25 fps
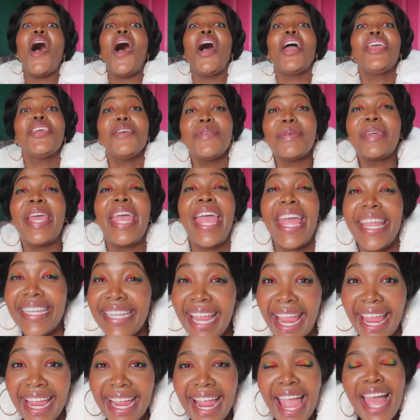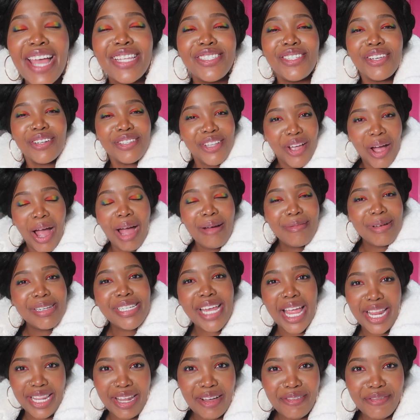Are you kidding? Do you know
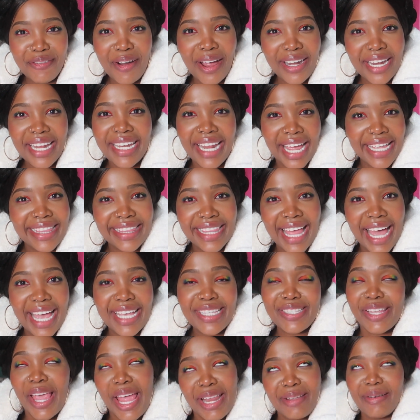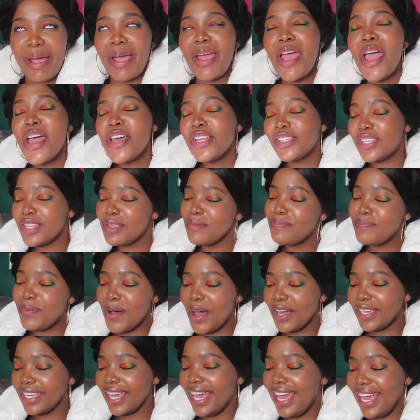how much I love Friday Night Lights? Anyway, so the
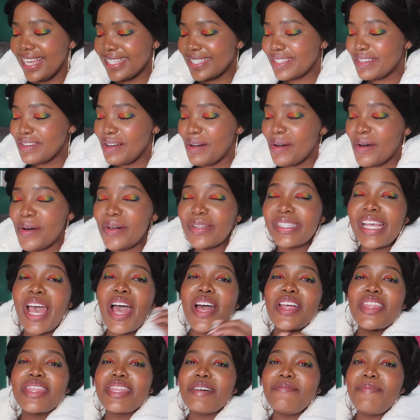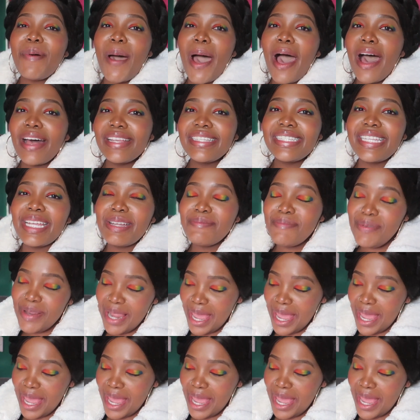book is called The Passing